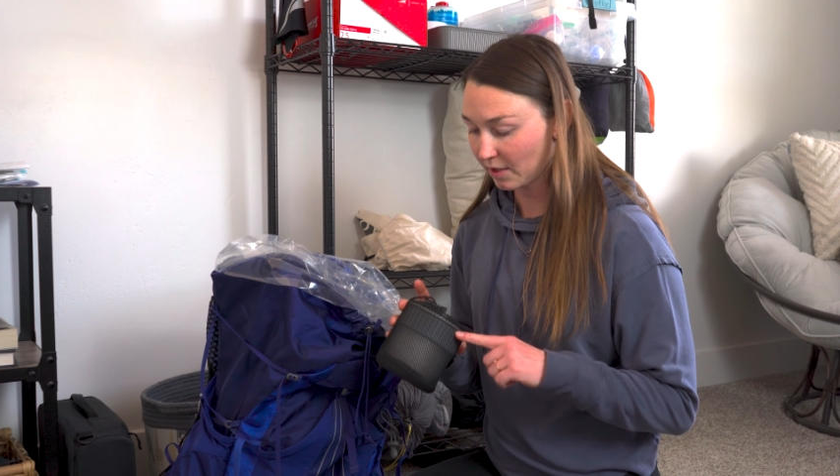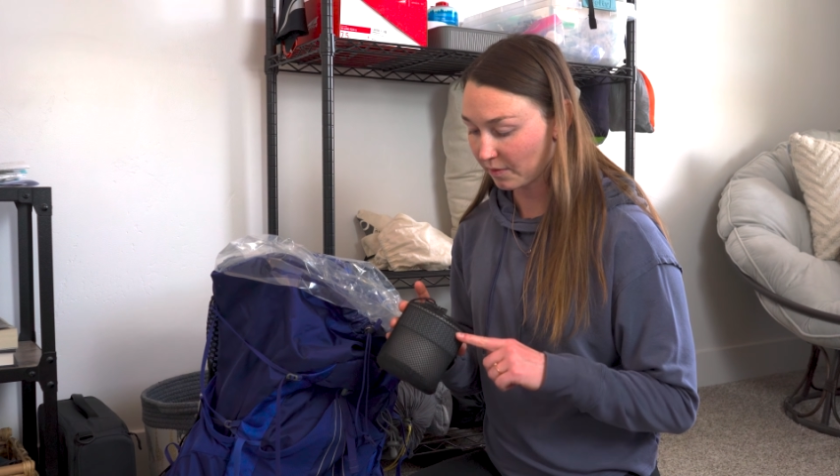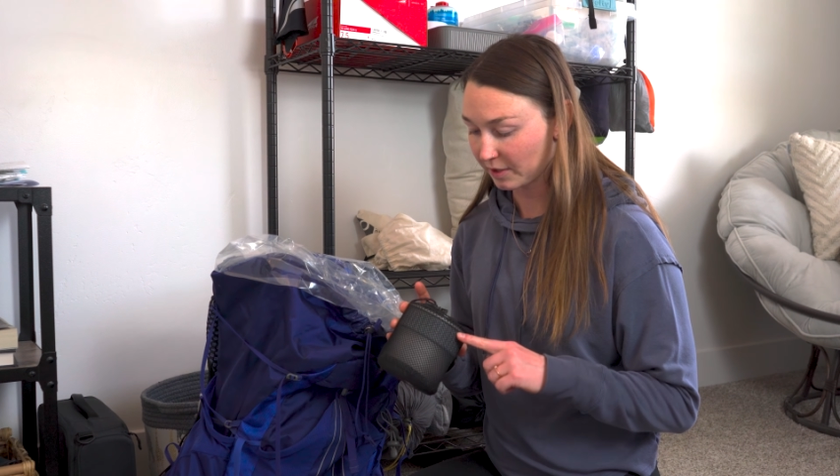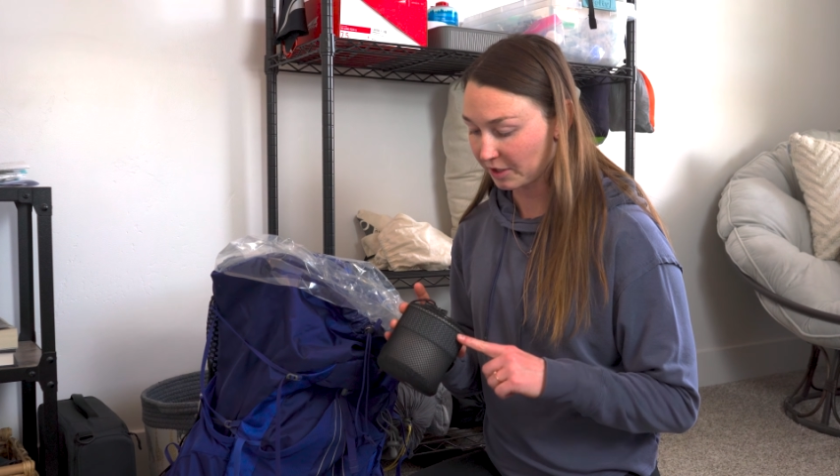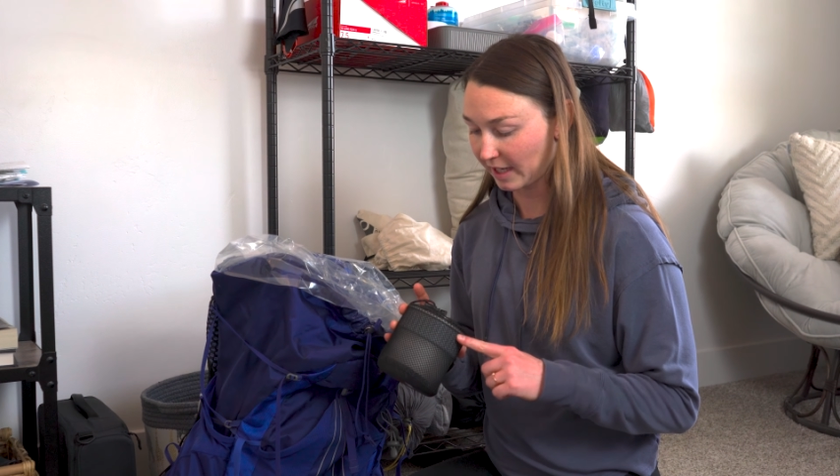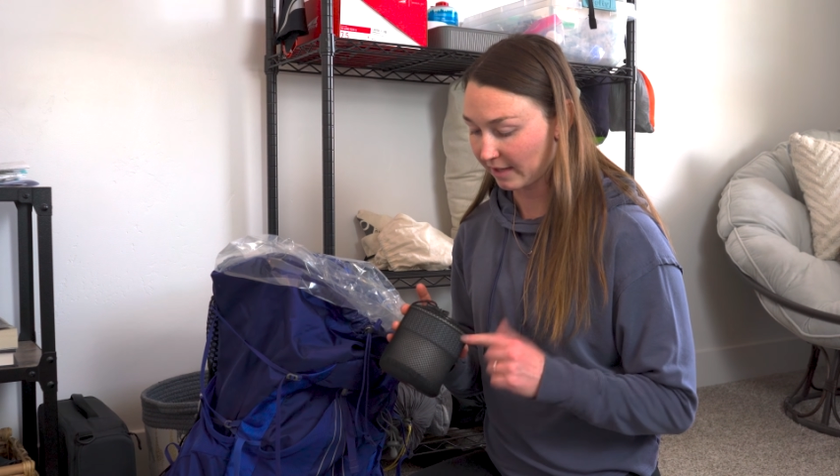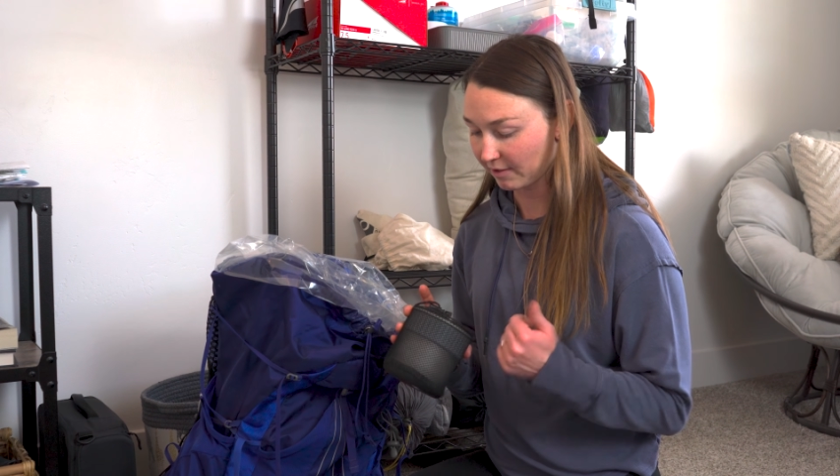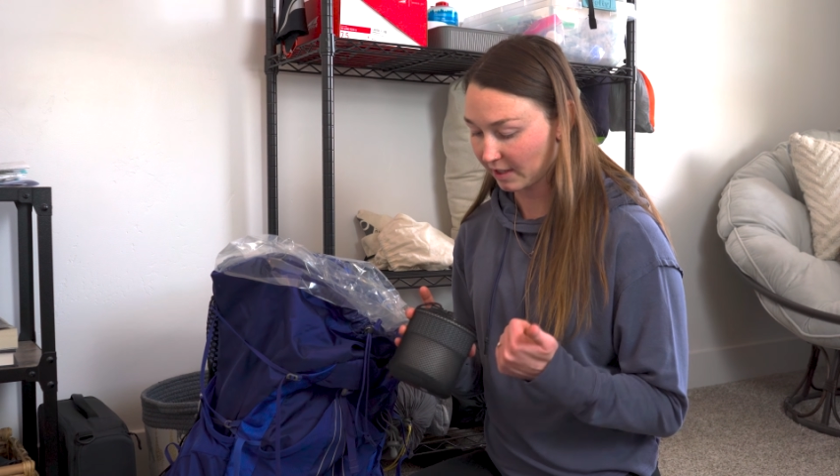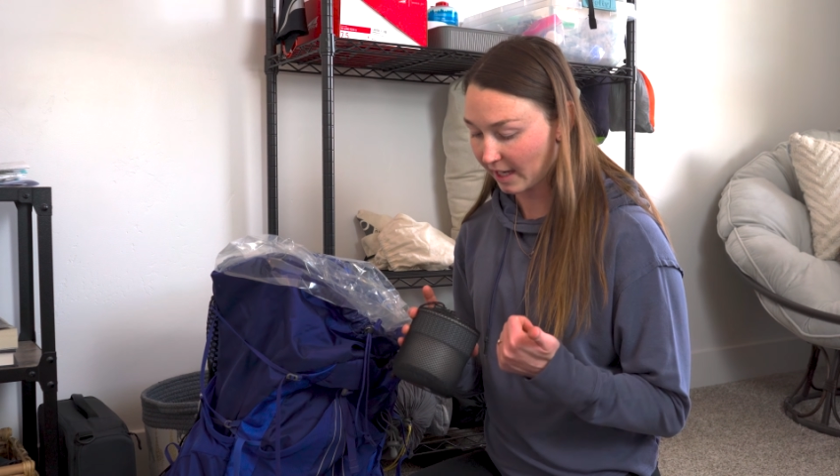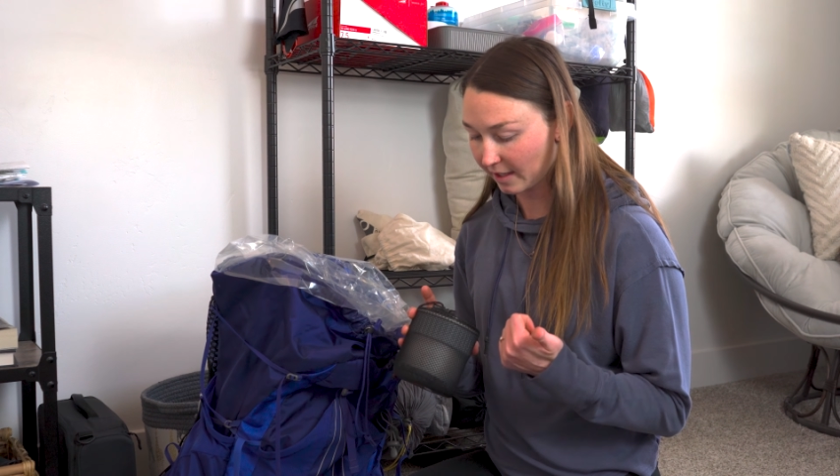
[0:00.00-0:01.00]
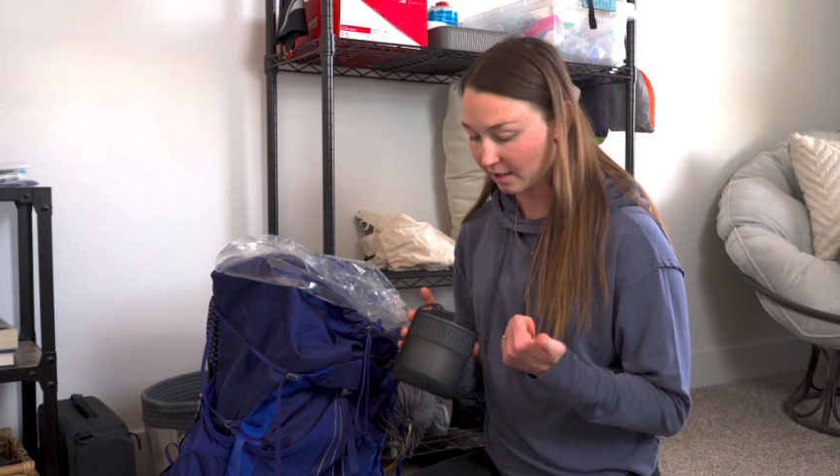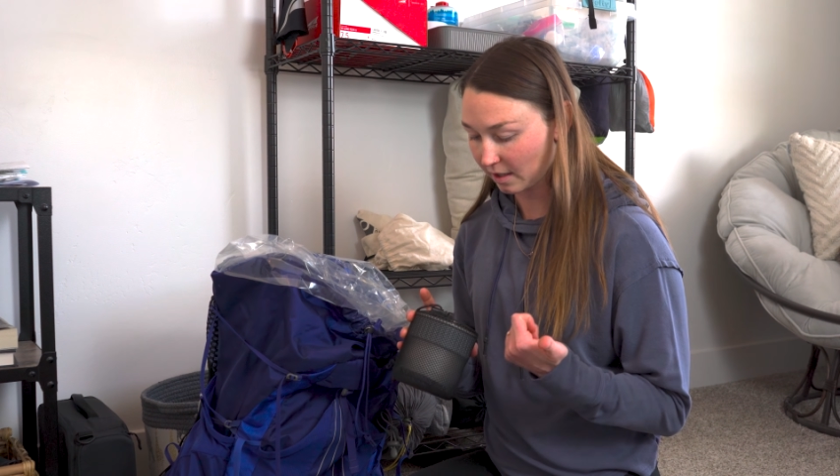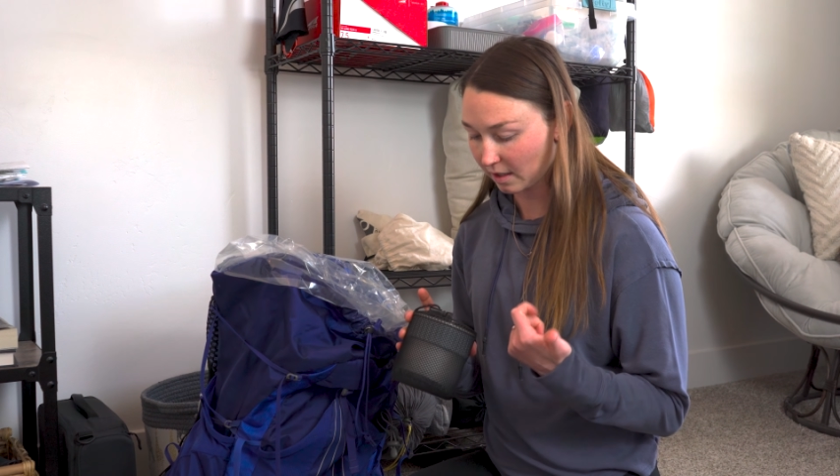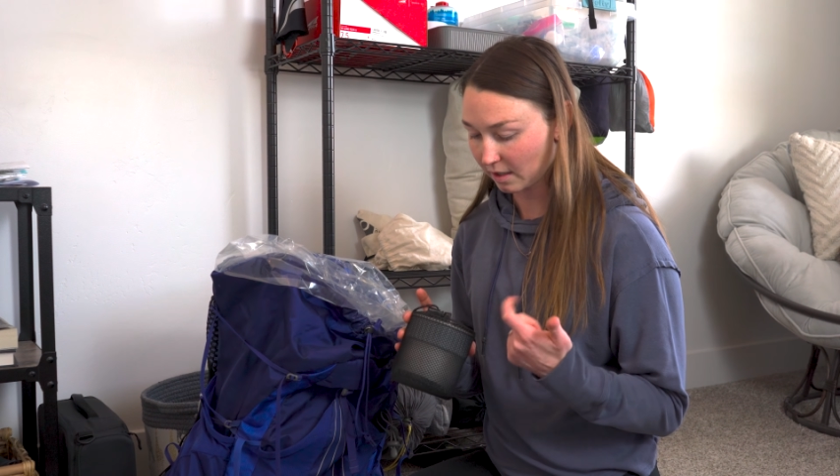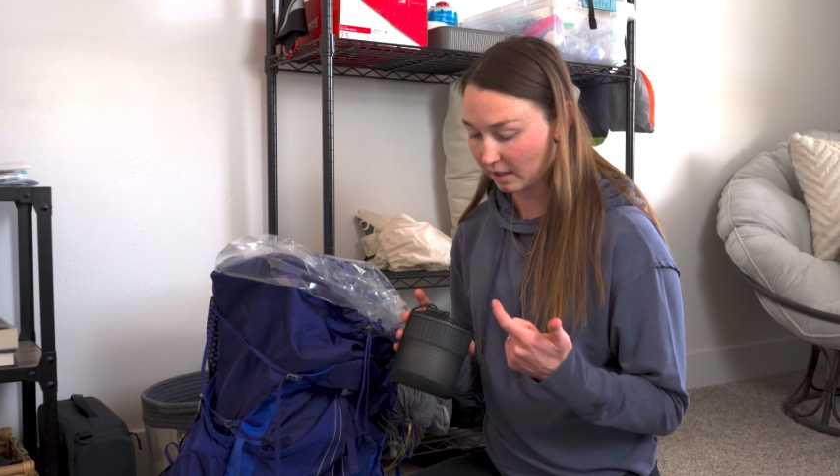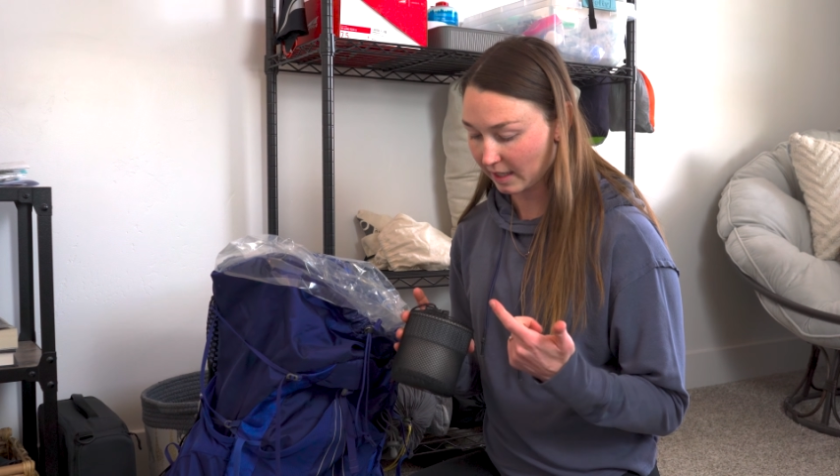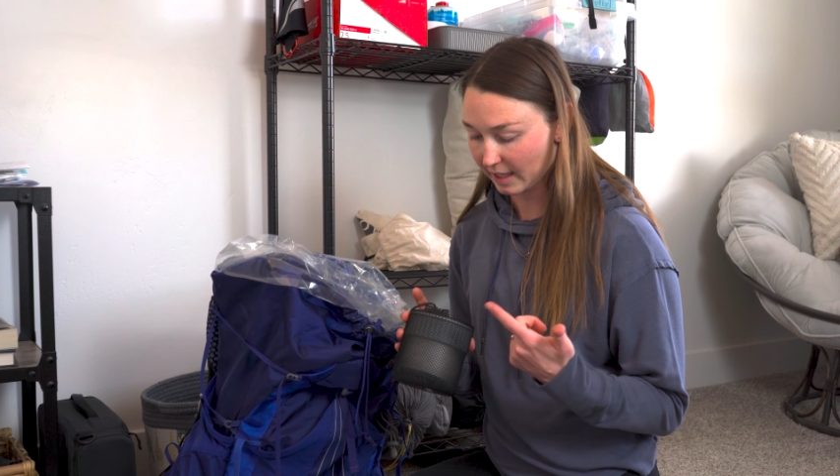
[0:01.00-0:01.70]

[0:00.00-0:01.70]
which I have a lighter,